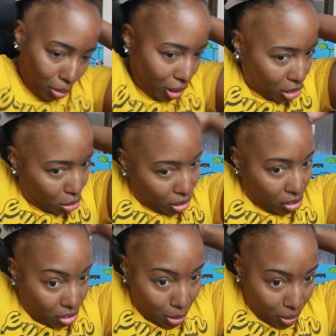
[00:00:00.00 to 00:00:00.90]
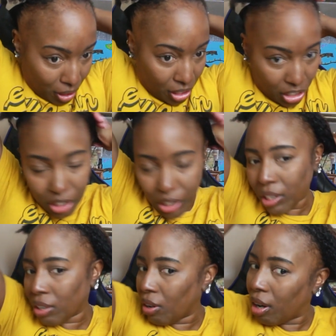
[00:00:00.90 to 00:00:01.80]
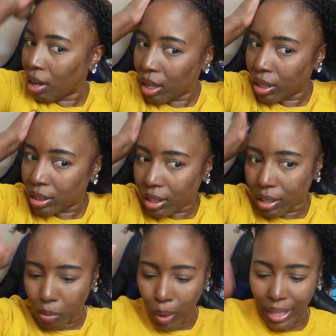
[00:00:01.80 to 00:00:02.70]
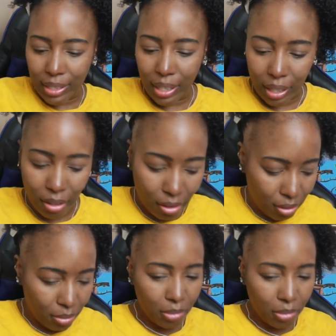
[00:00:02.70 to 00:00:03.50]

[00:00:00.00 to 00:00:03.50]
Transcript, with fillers: to make sure that you're deep conditioning on wet hair.